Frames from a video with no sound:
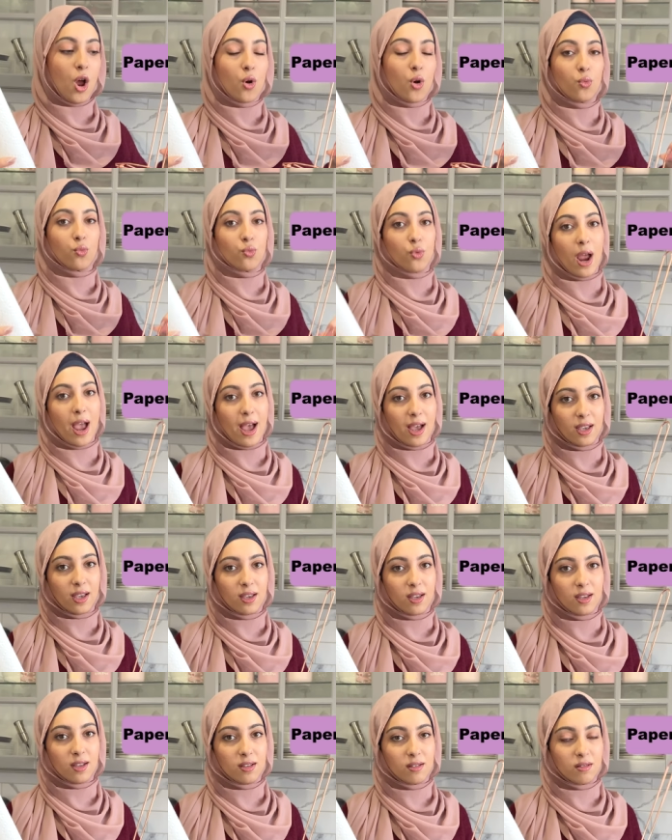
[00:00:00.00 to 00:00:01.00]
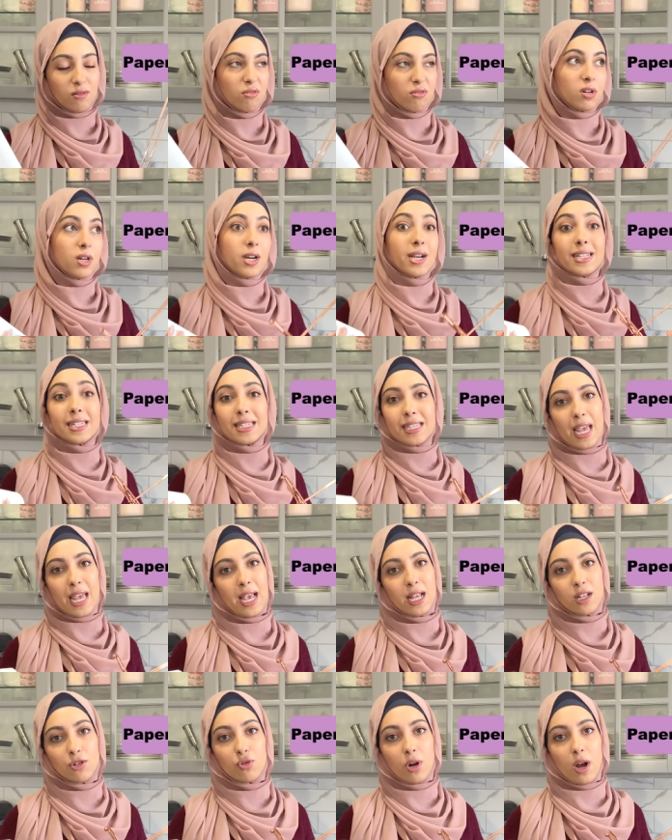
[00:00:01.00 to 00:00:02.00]
rack or a
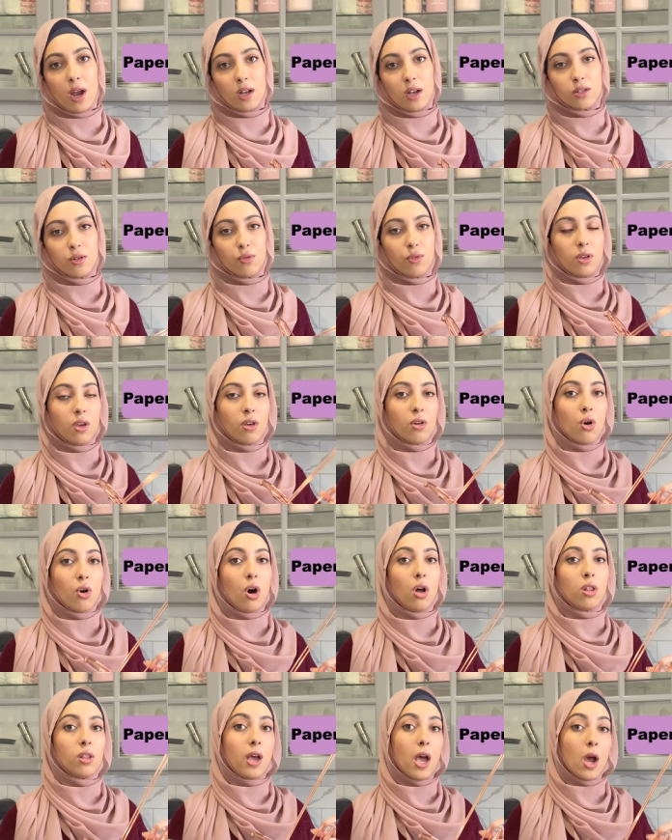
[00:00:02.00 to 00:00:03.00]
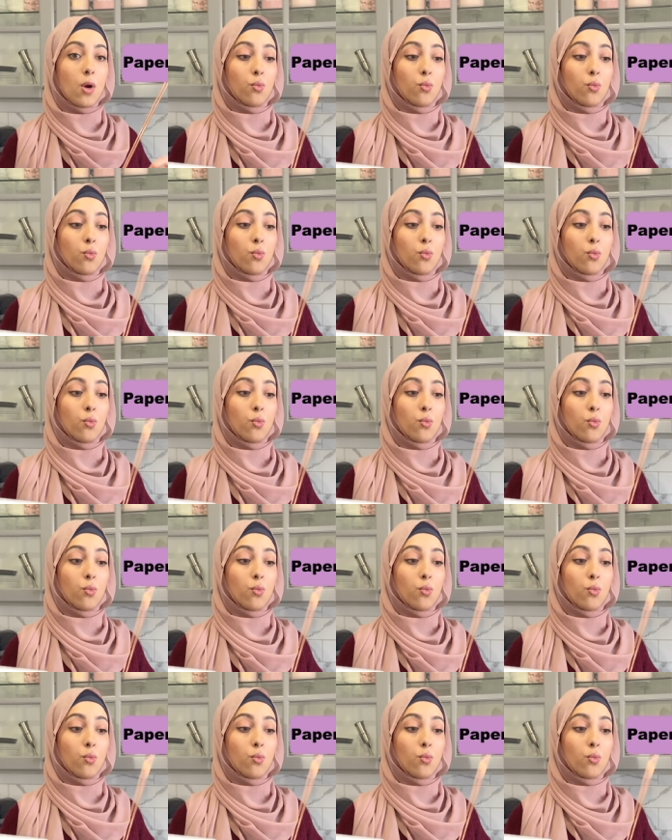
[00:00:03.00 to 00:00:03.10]
stand rack. So you can call it a